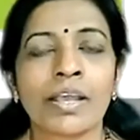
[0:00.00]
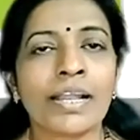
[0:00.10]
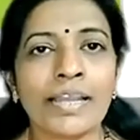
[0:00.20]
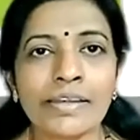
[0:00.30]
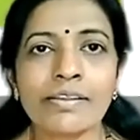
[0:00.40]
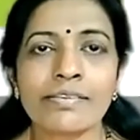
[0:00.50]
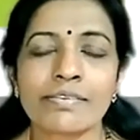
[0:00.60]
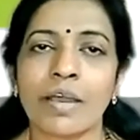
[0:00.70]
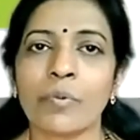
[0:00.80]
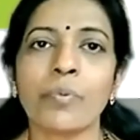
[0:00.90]
Let us
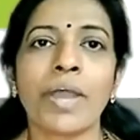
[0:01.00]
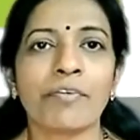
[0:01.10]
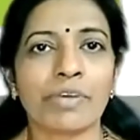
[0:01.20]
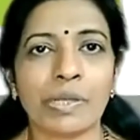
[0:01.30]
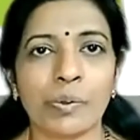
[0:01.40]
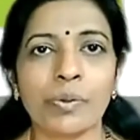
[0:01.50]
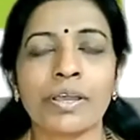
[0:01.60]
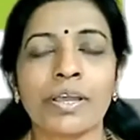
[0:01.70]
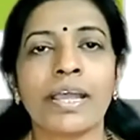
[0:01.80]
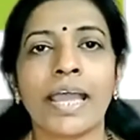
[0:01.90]
now have a look
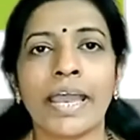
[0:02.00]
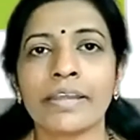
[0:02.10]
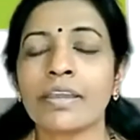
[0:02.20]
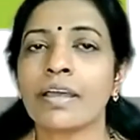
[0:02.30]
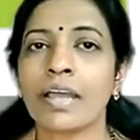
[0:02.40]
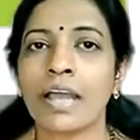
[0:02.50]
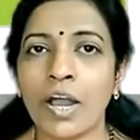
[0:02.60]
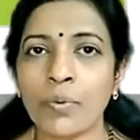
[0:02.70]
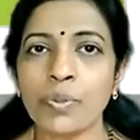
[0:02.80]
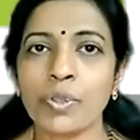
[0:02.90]
at how
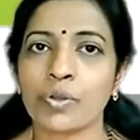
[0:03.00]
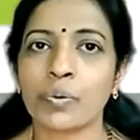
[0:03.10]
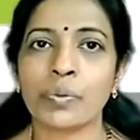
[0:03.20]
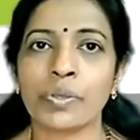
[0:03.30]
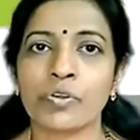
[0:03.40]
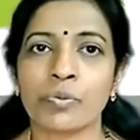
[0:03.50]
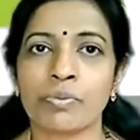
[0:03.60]
you are going to be